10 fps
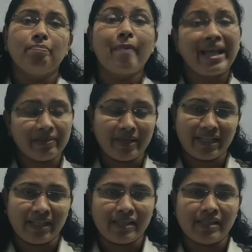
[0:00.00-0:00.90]

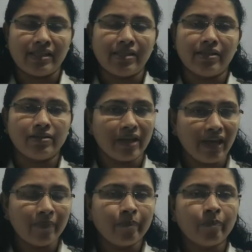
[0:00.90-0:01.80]
mathematics.
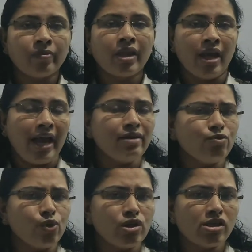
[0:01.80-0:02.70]
Okay,
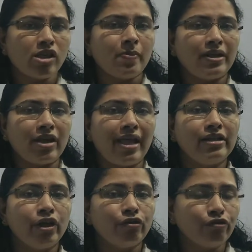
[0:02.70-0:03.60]
and what is the
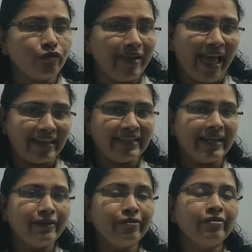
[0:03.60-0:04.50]
speciality of line
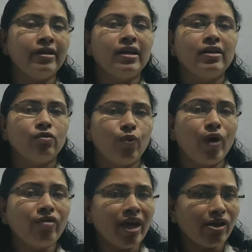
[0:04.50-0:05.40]
graph?
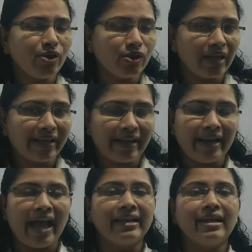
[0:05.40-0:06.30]
Why we are using
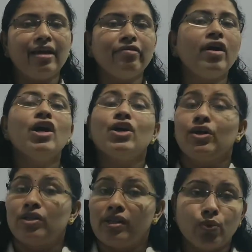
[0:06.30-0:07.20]
line graph?
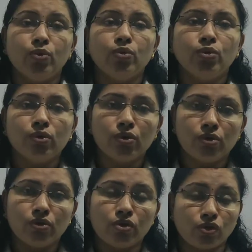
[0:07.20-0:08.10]

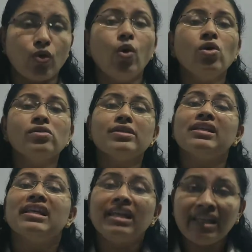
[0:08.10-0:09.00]
Solve the
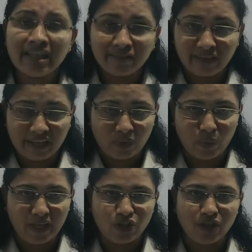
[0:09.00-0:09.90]
linear
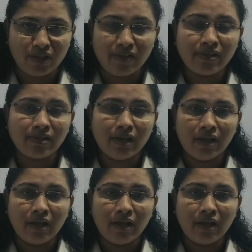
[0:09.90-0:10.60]
equations,